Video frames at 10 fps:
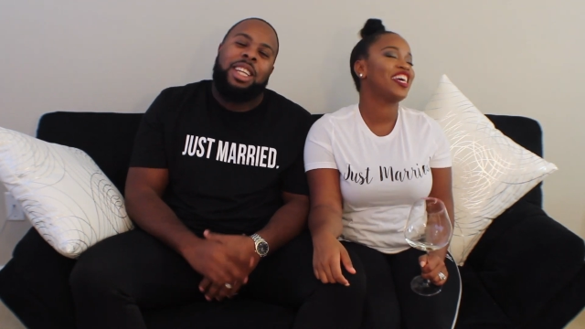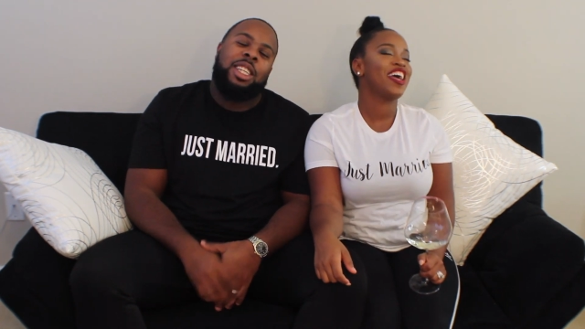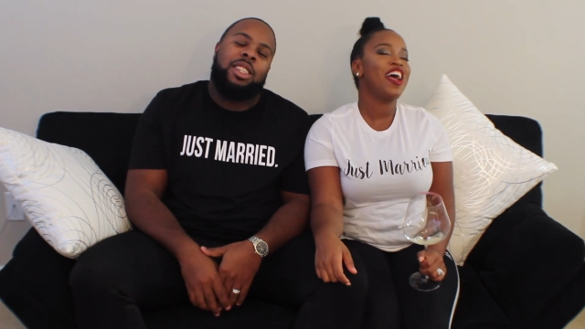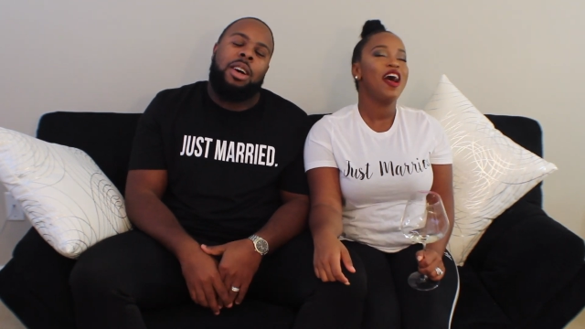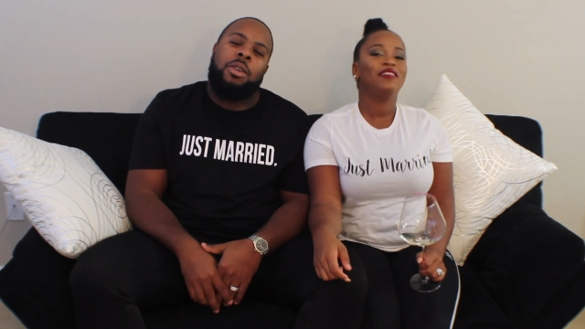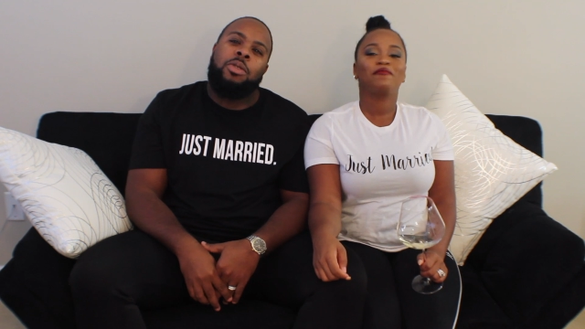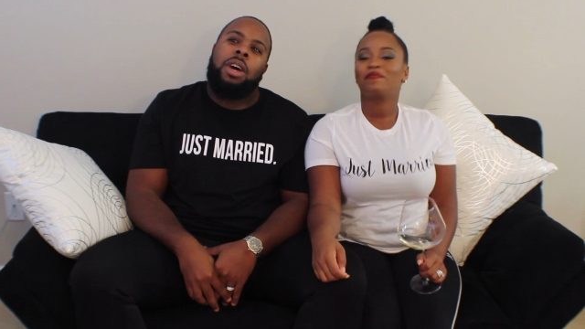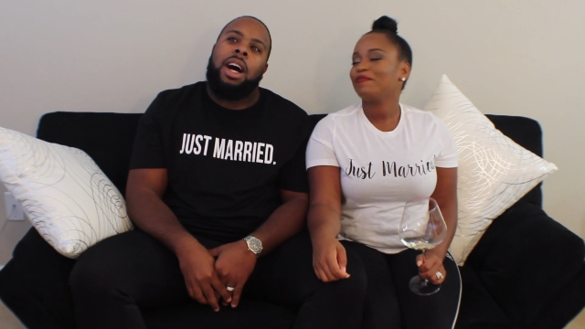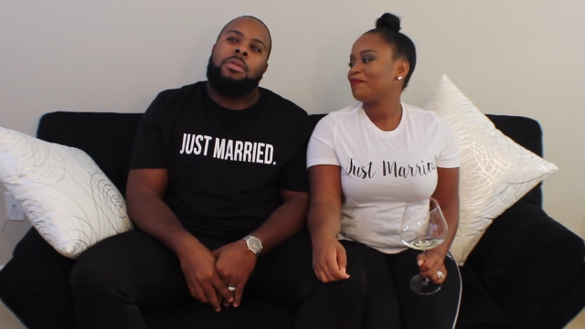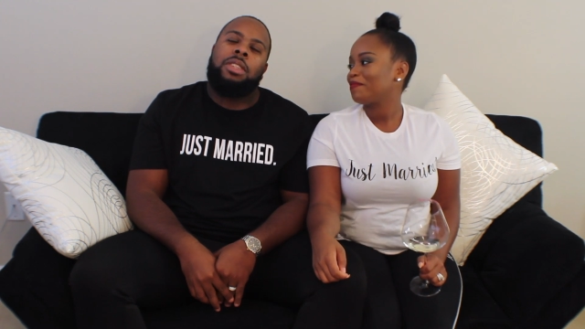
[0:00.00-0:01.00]

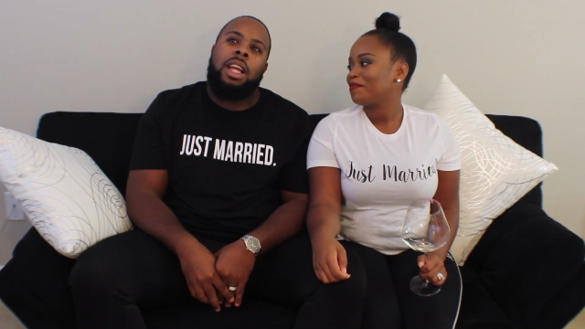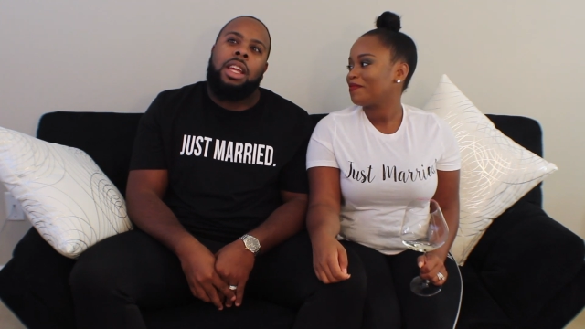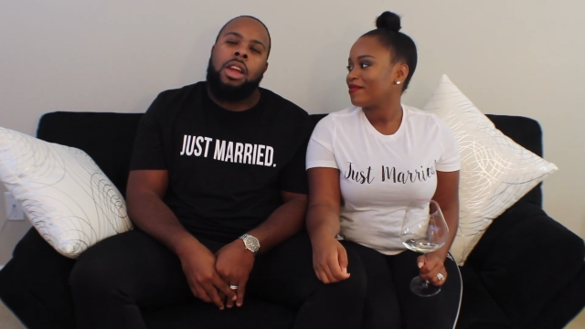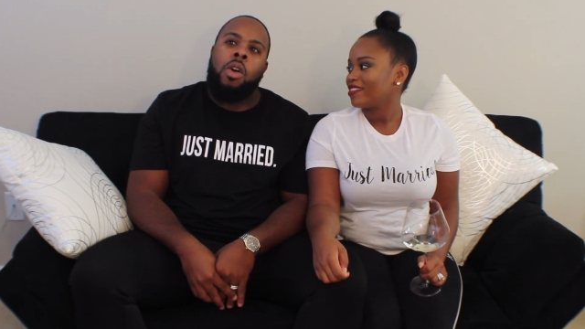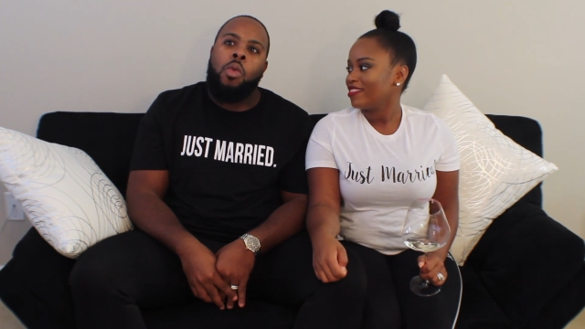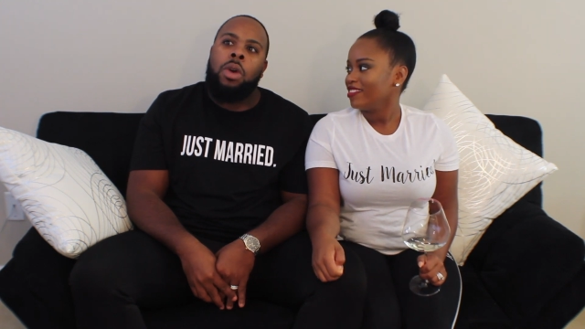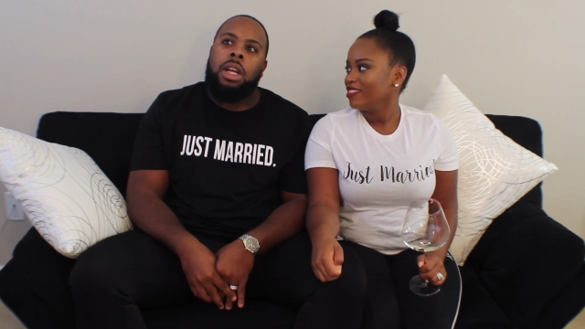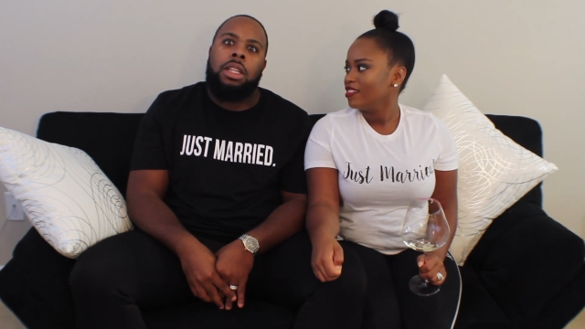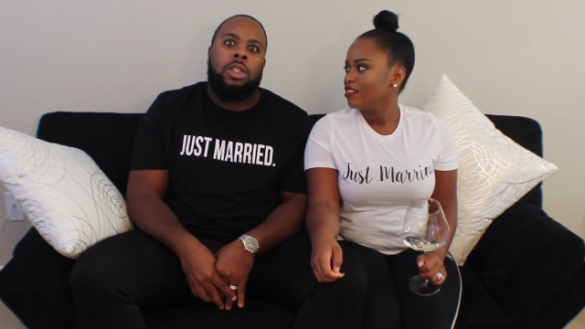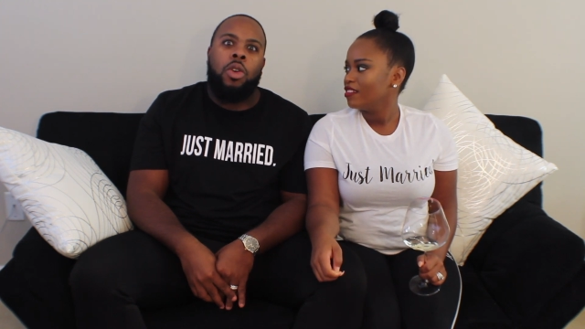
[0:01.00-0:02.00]
Speaker 1: So I was like, yo,
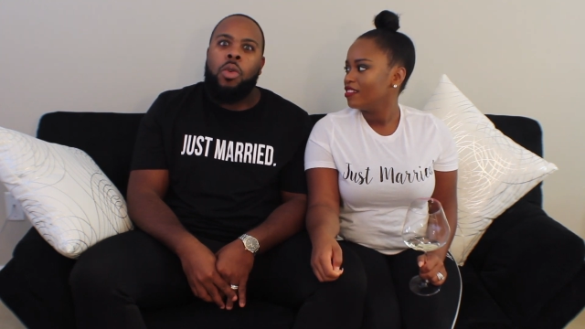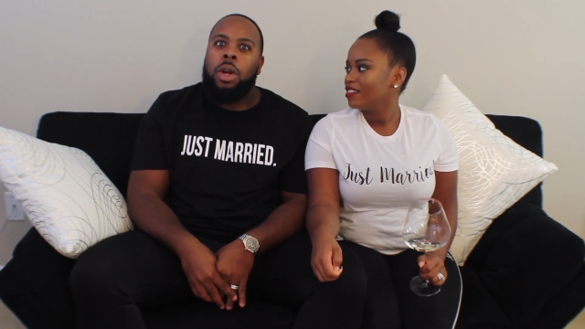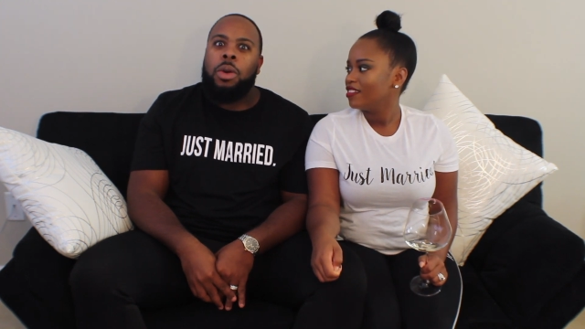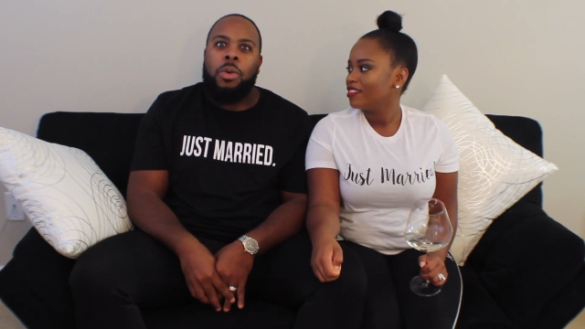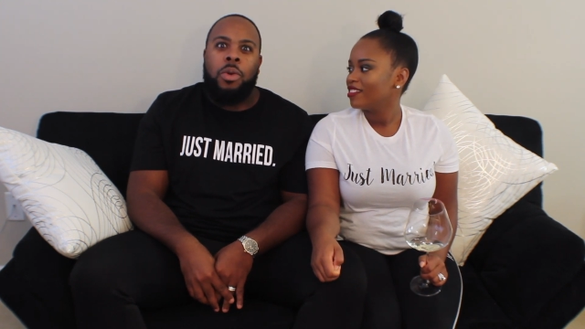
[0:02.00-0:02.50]
what is going on?